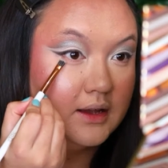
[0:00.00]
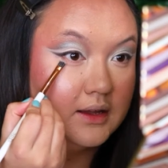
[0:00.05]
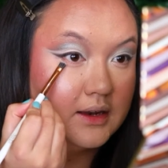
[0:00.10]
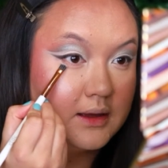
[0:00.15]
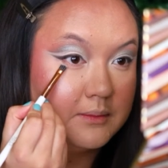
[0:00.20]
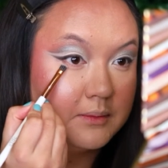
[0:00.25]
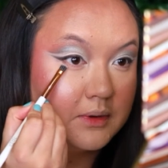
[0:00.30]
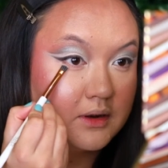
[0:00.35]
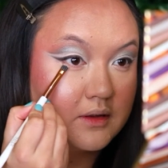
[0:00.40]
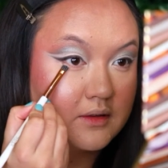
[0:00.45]
and
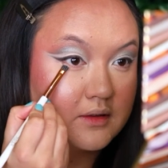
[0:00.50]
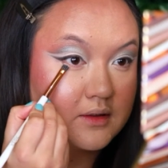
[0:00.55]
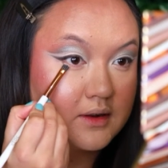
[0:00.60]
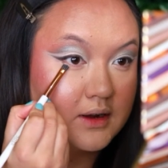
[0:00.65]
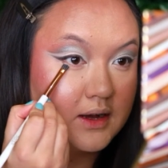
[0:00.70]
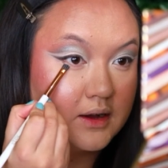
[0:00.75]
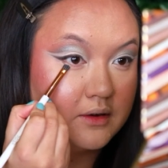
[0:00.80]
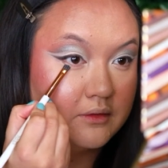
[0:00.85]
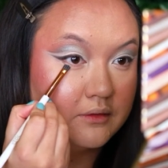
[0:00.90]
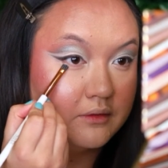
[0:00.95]
I'm going to
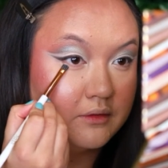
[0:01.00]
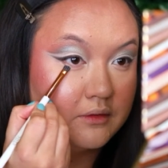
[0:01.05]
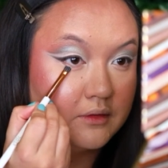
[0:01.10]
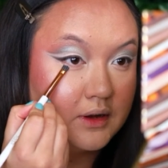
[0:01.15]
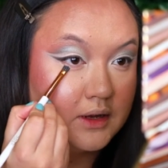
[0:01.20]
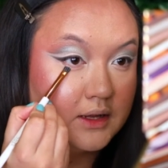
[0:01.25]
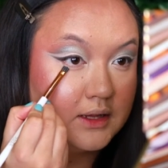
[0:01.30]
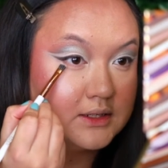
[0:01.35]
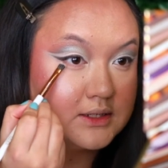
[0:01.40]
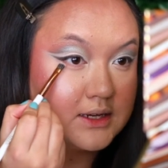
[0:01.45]
start
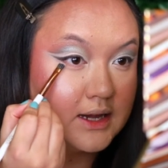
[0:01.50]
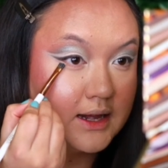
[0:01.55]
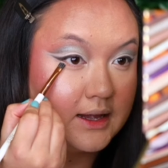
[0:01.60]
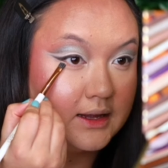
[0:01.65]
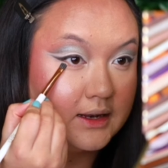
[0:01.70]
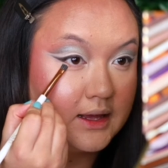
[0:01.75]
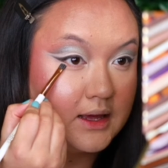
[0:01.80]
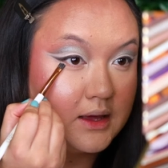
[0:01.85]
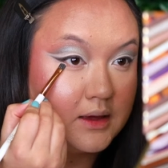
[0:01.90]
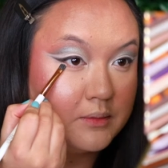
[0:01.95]
really
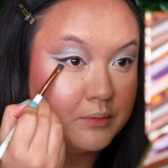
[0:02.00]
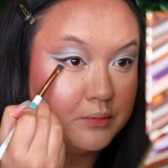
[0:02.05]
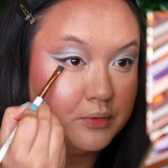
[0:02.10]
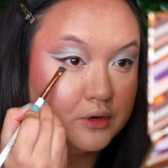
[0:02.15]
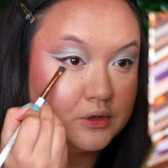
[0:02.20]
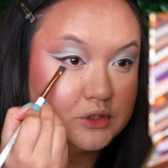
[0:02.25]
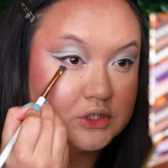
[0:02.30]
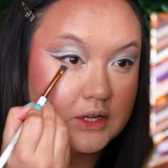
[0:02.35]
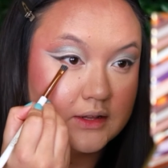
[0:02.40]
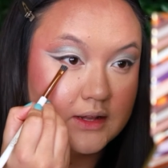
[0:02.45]
tightly
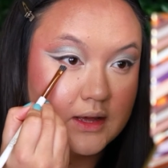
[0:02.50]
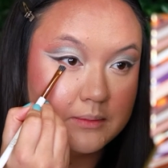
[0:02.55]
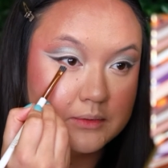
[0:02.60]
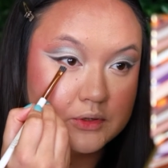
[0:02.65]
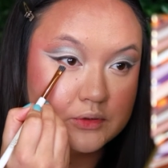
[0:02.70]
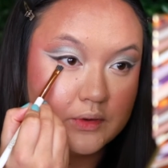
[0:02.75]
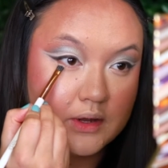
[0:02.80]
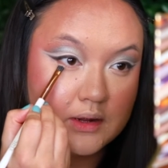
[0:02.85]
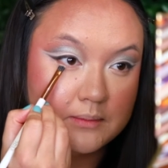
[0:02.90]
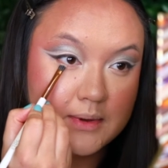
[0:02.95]
pushing that
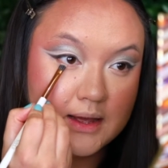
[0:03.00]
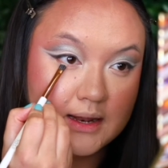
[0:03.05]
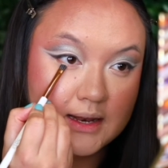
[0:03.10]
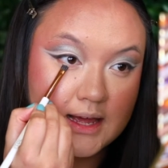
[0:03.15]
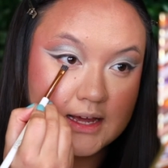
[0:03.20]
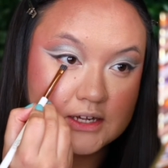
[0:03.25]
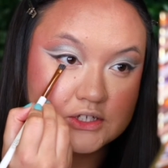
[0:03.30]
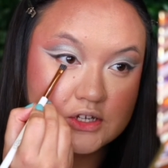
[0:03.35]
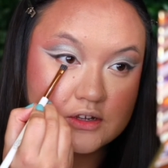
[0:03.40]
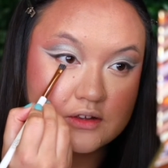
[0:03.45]
between my
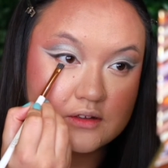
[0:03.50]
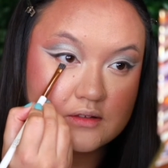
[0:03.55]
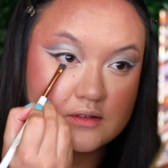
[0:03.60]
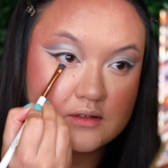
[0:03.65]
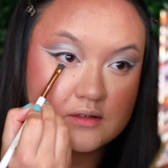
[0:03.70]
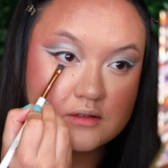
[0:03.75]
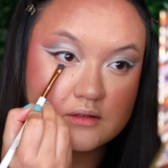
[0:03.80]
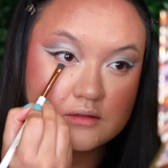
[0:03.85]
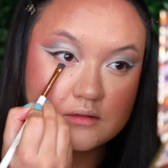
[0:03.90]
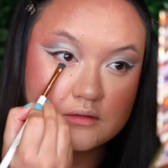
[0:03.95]
lashes.